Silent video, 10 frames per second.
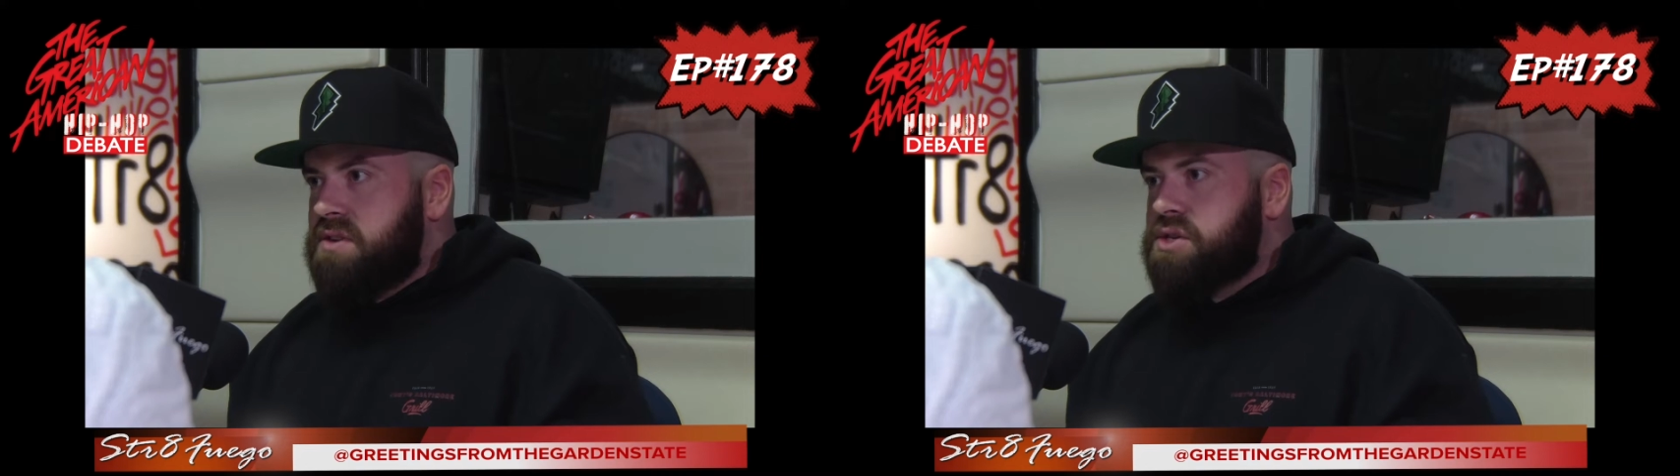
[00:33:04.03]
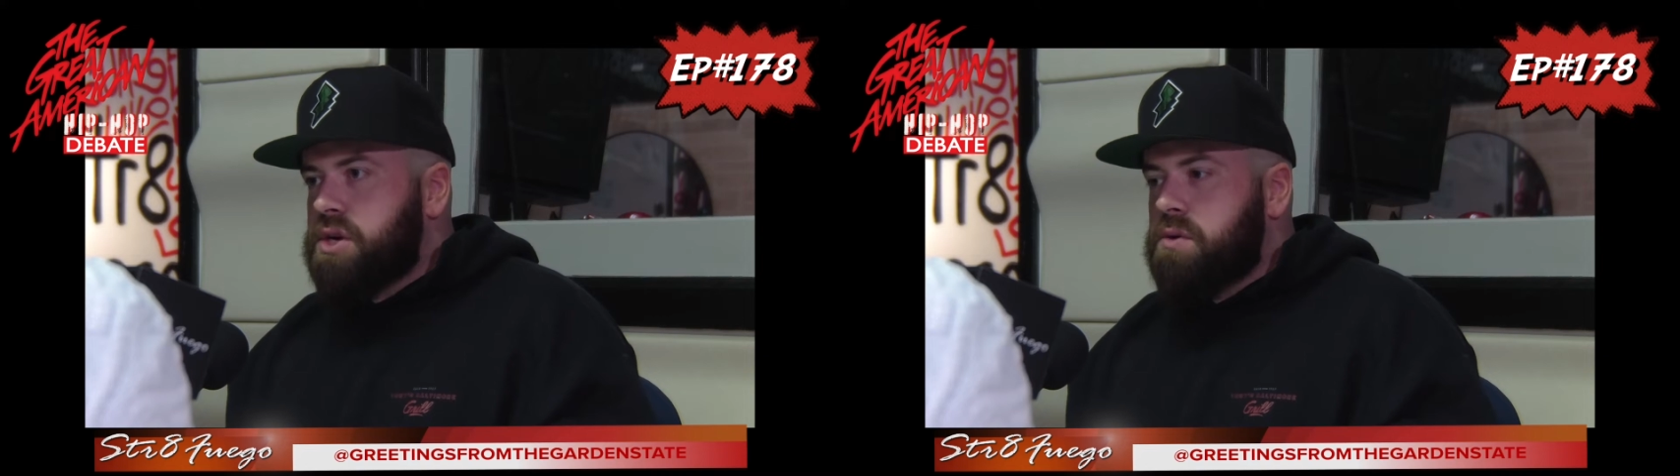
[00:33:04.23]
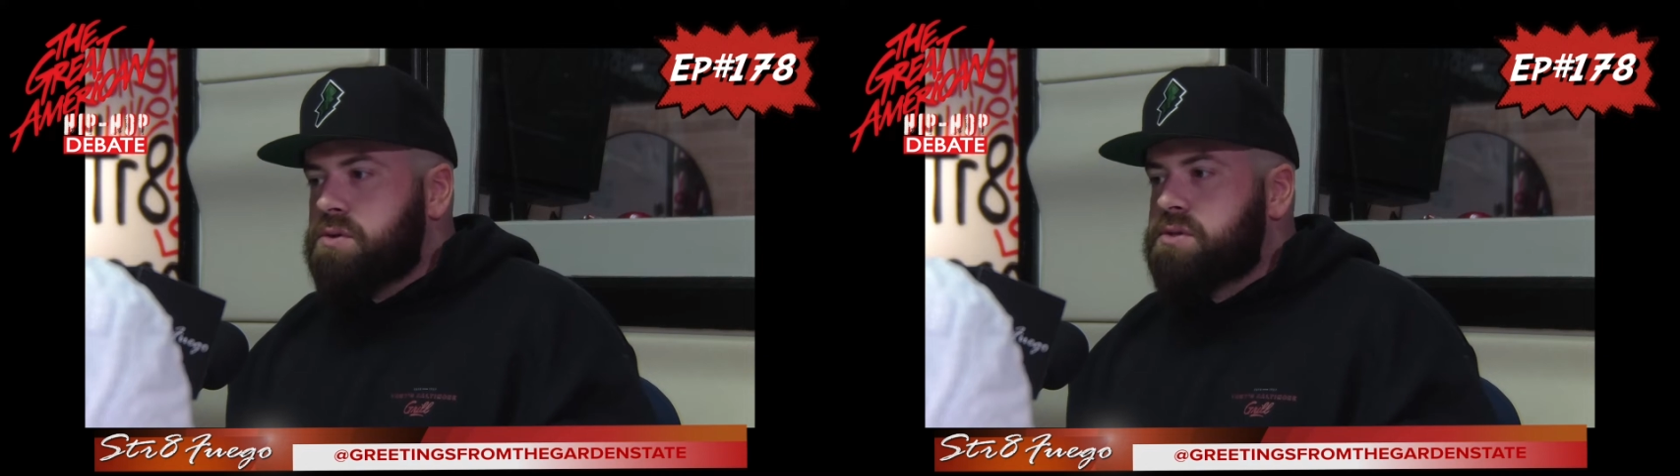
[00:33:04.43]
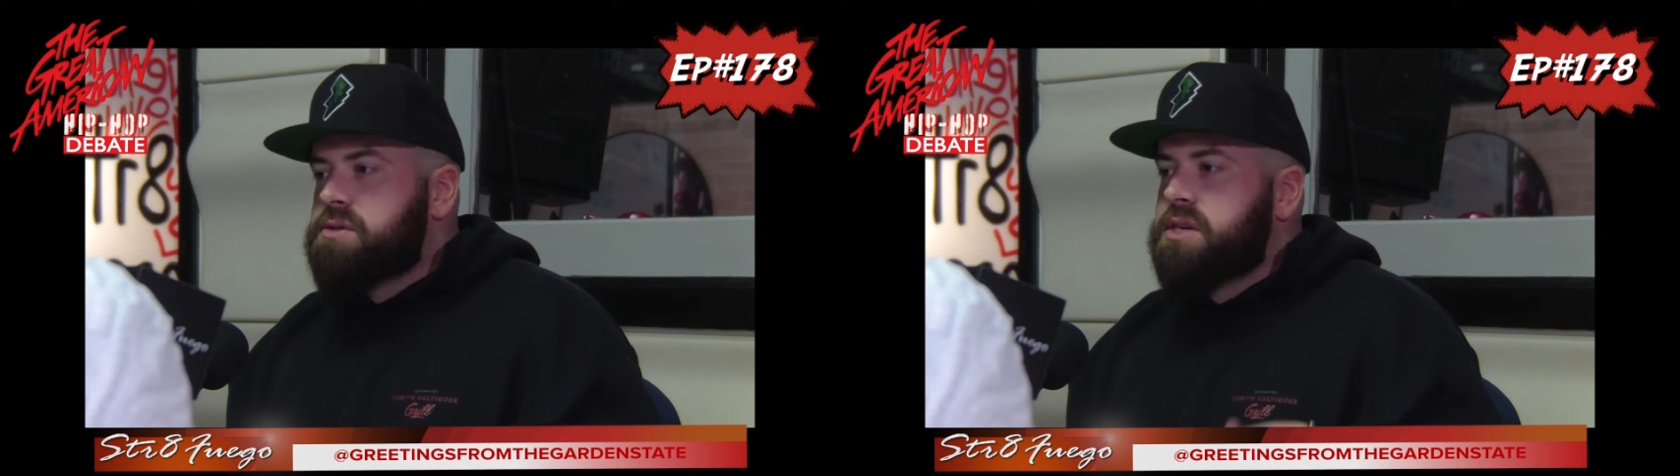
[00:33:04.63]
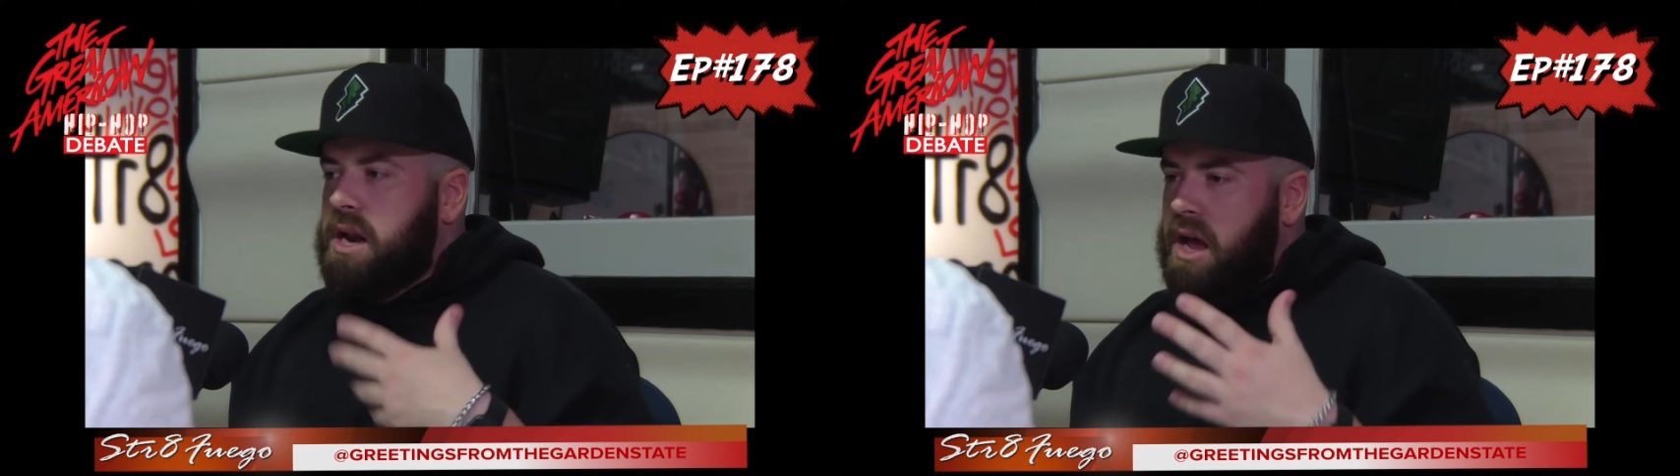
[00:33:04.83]
shows
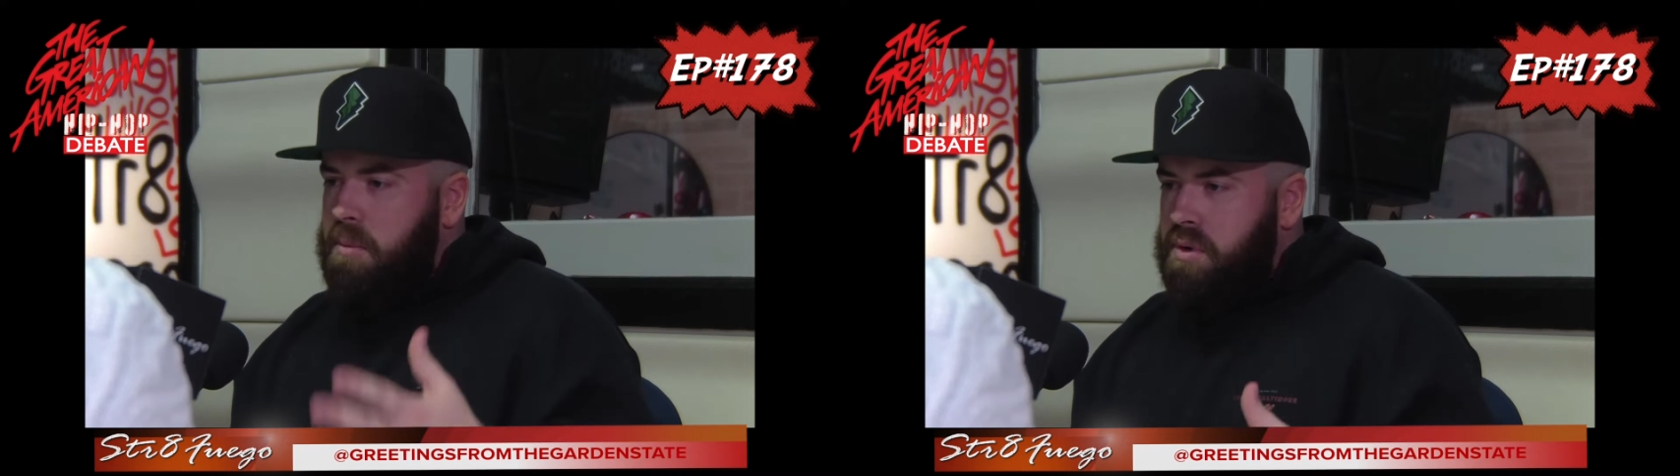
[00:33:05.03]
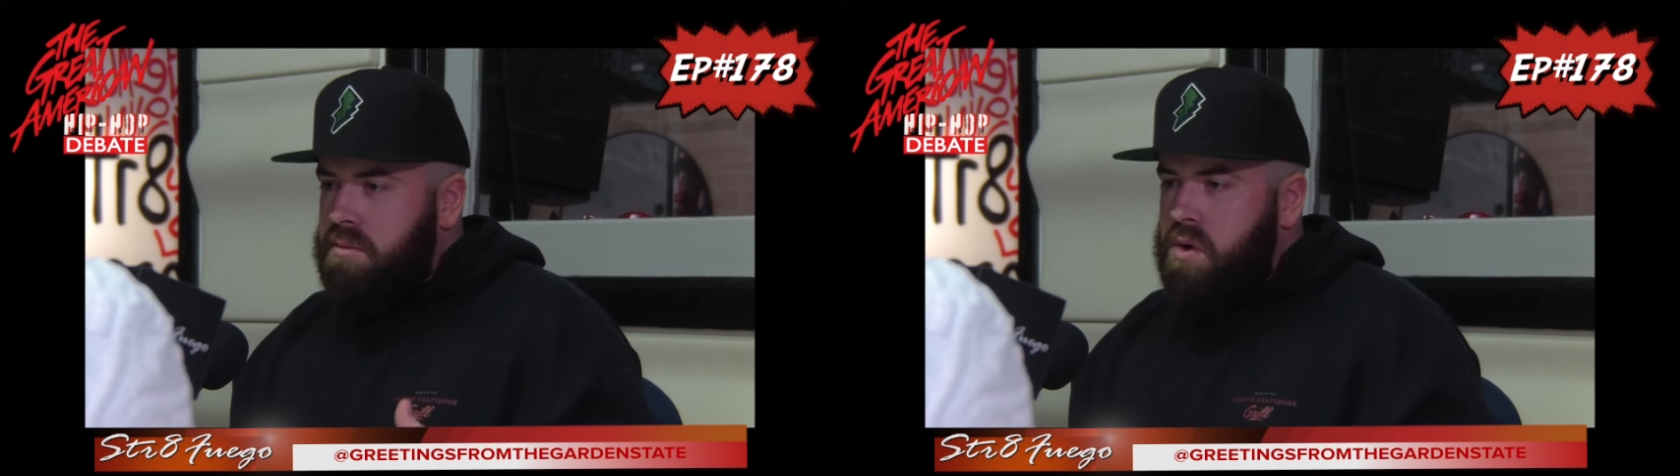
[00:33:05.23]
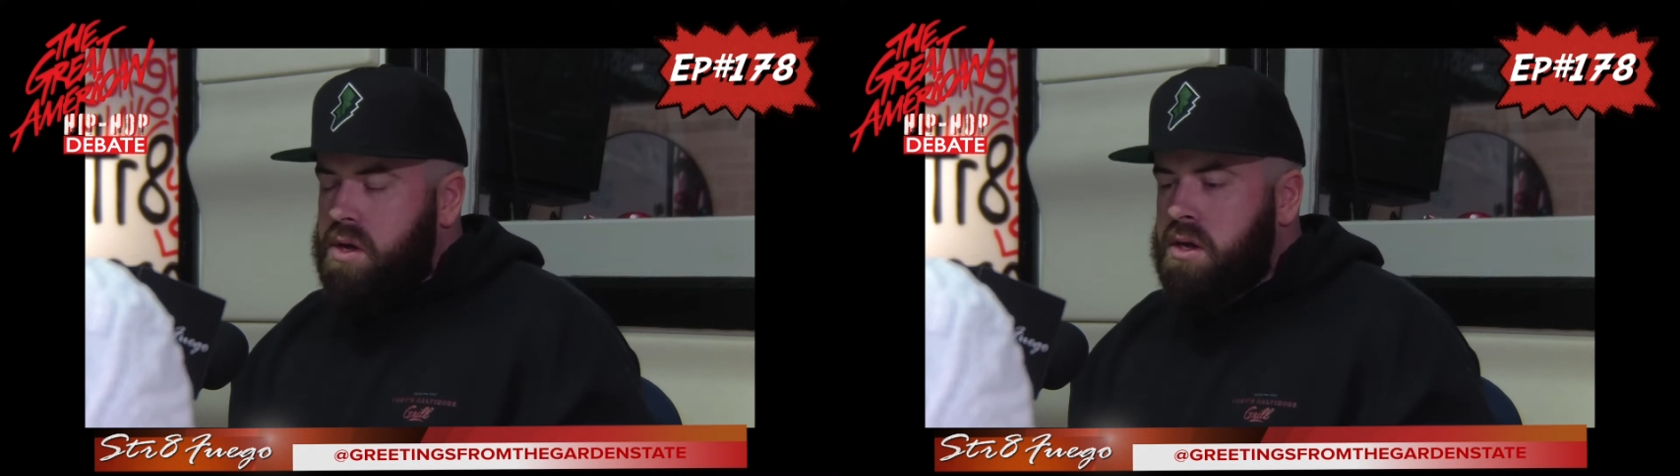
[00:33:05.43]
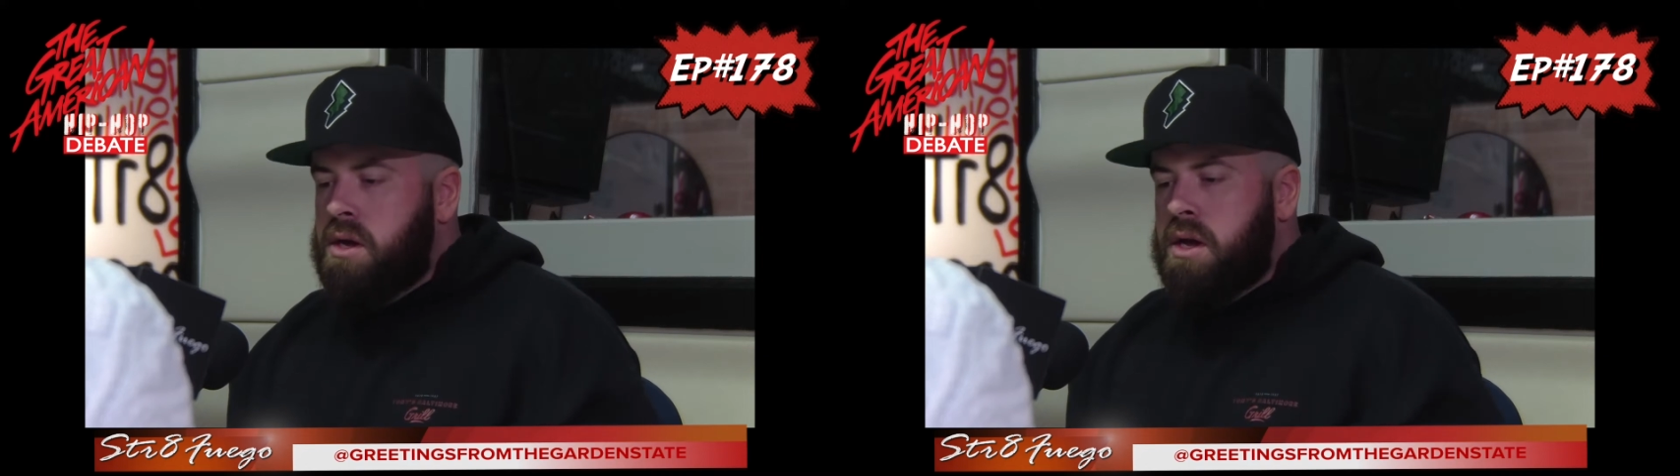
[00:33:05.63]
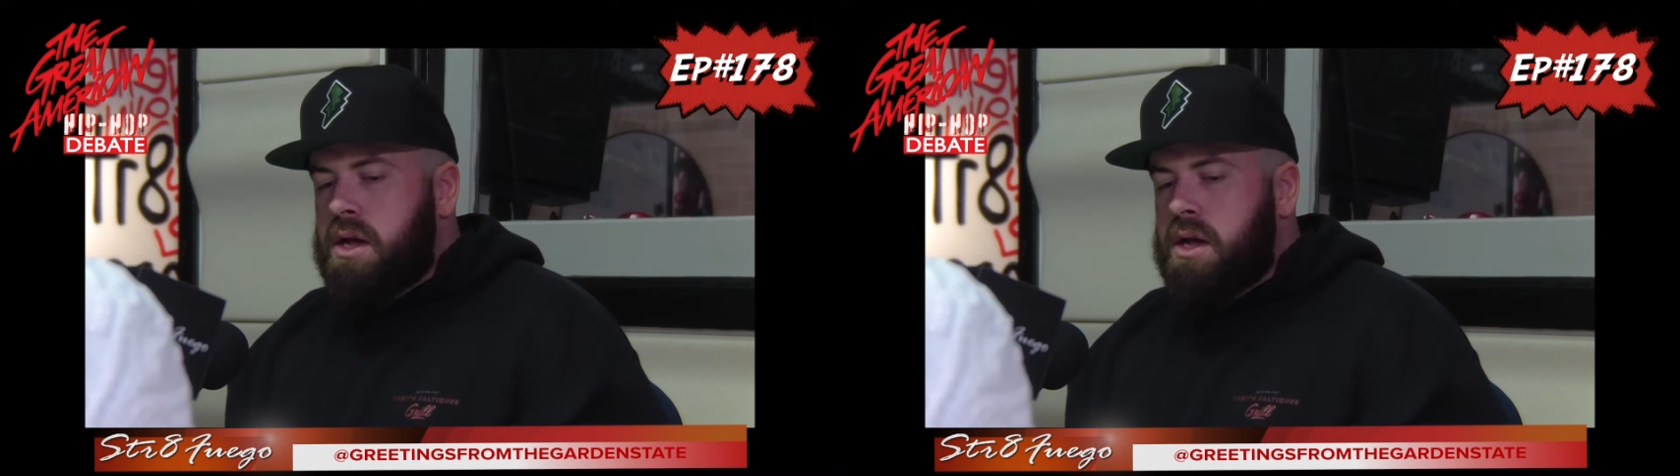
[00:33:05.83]
to kind of help promote it.